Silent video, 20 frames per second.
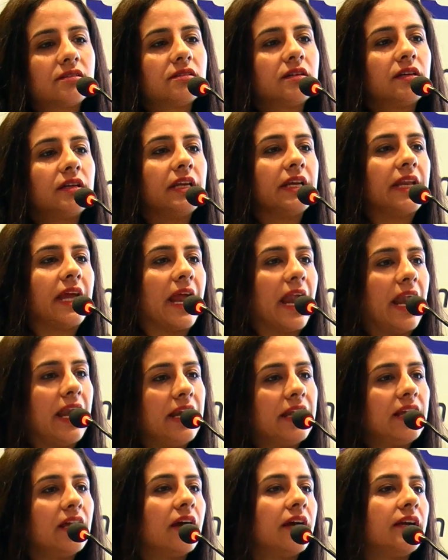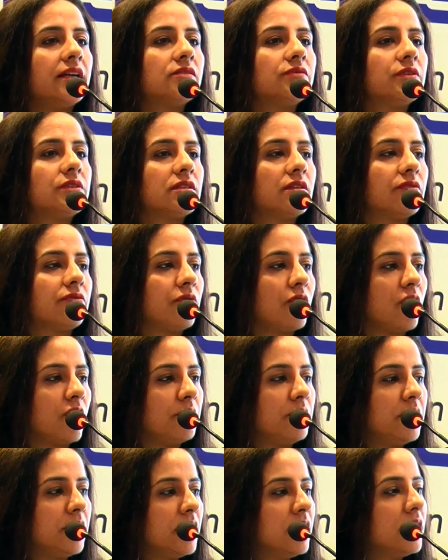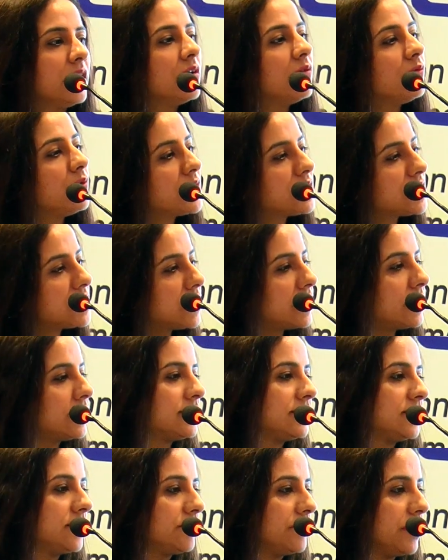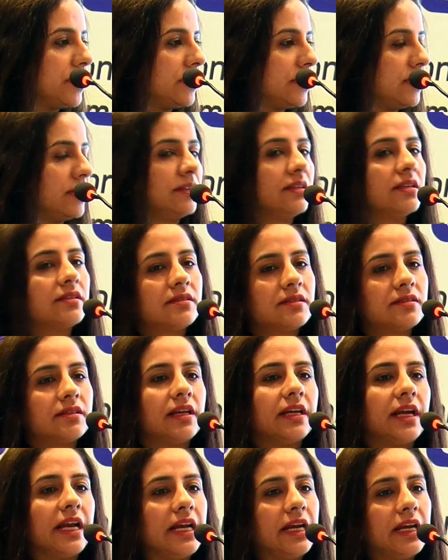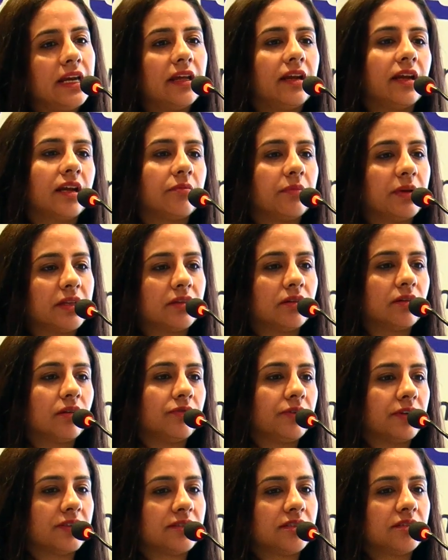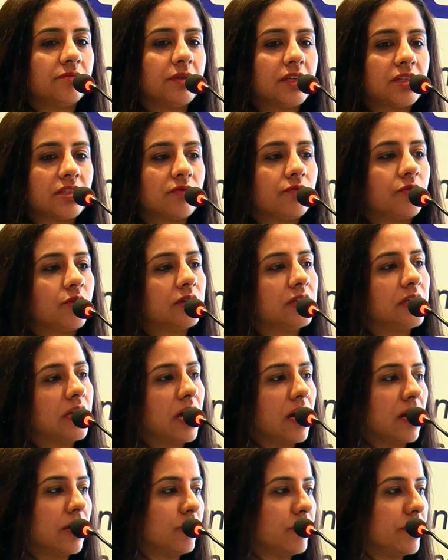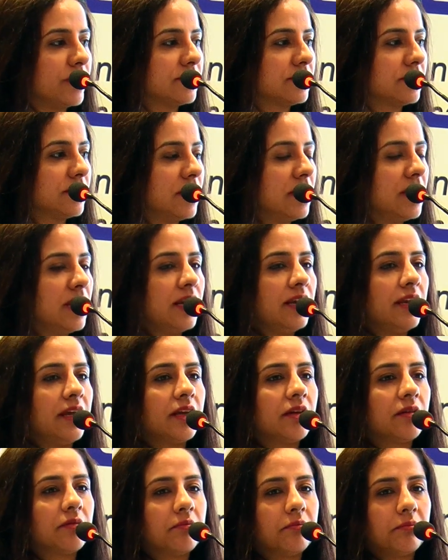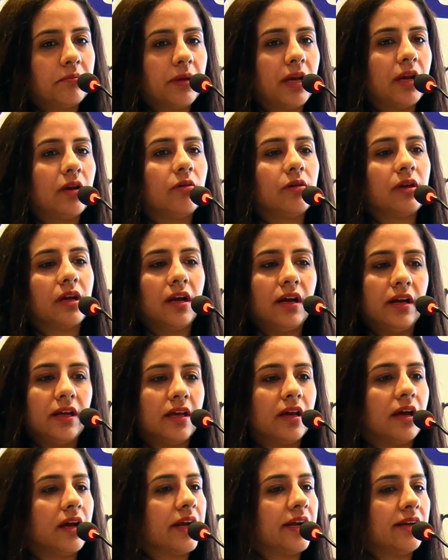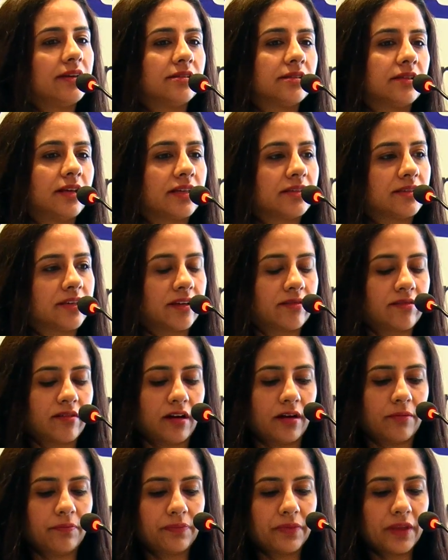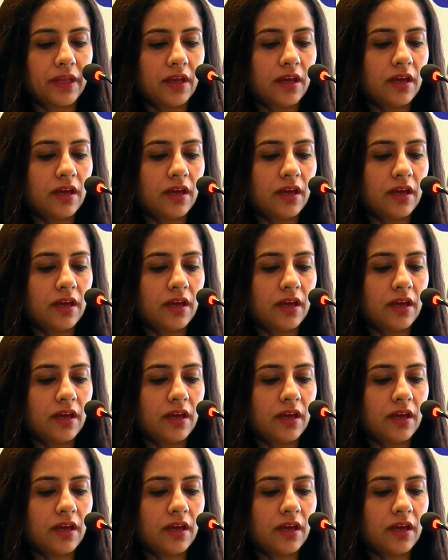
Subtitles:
are certain aldehydes which are formed, which are estimated. This is an indirect method of estimation for the ROS, like malone aldehydes, etc.